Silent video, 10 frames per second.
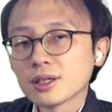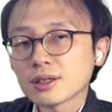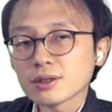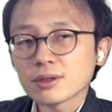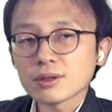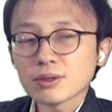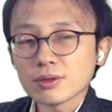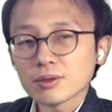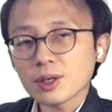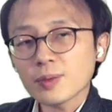
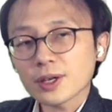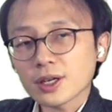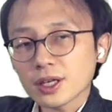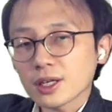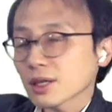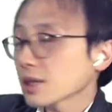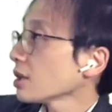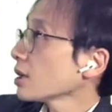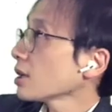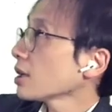So typically,
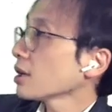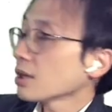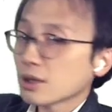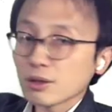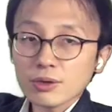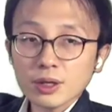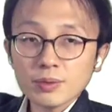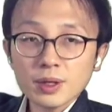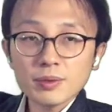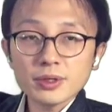
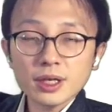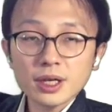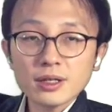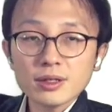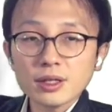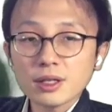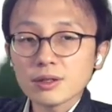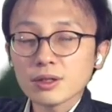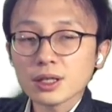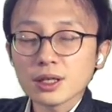lookup table size
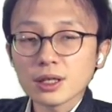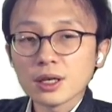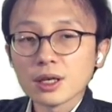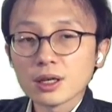is the